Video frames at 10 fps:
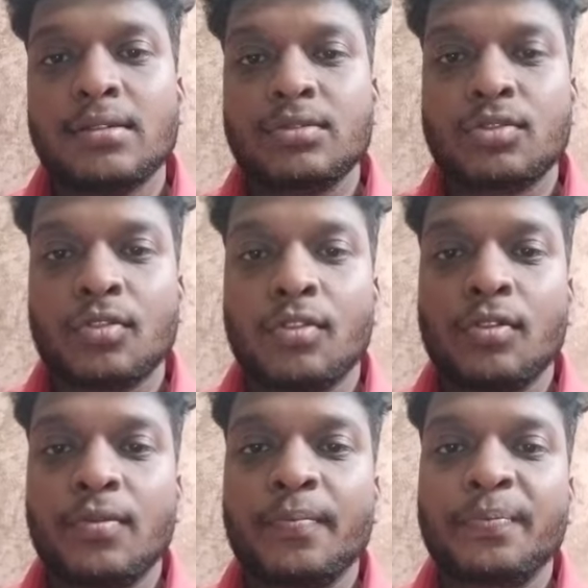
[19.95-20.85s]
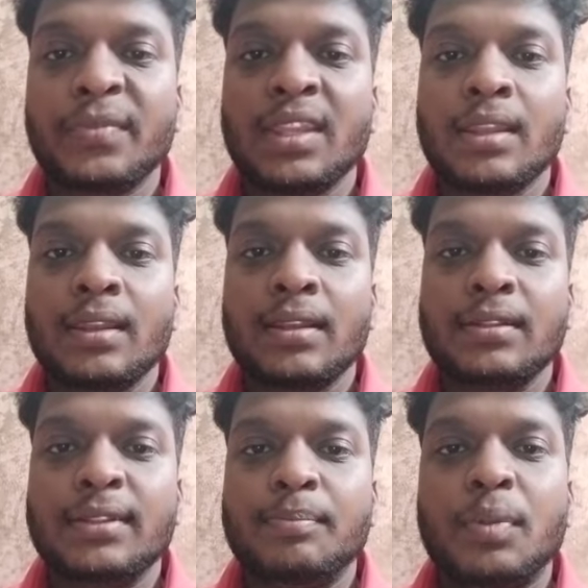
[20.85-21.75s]
So
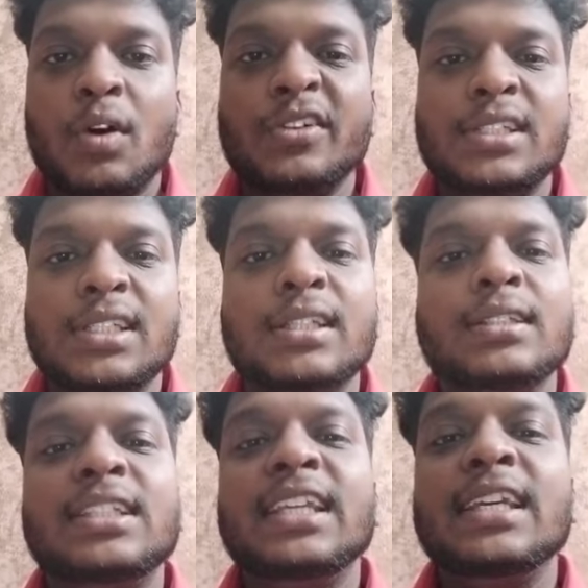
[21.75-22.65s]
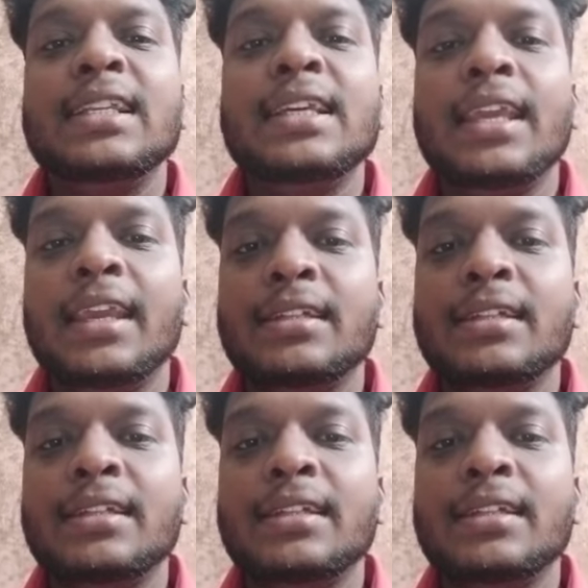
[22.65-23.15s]
the poverty, the early years